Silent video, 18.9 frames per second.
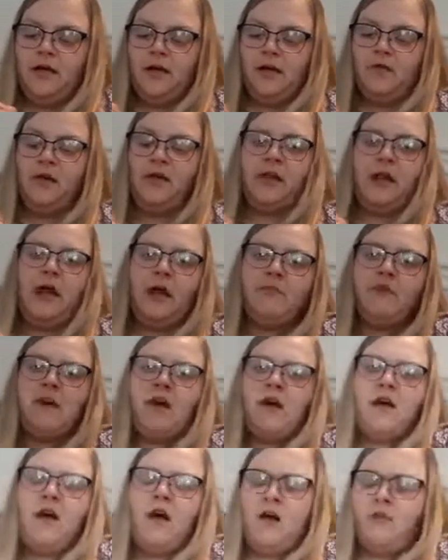I mean,
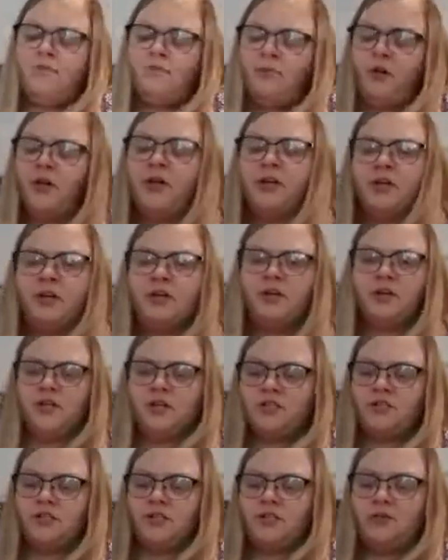I'm pretty good in the
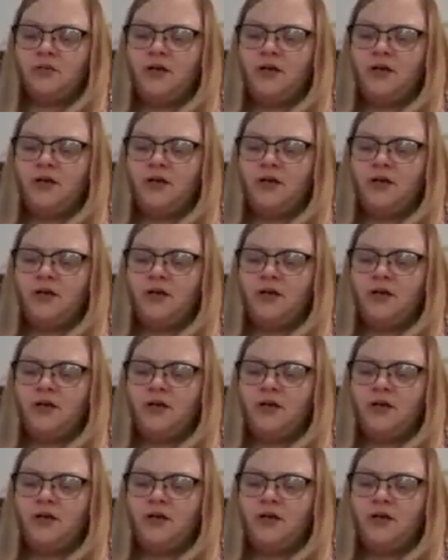kitchen.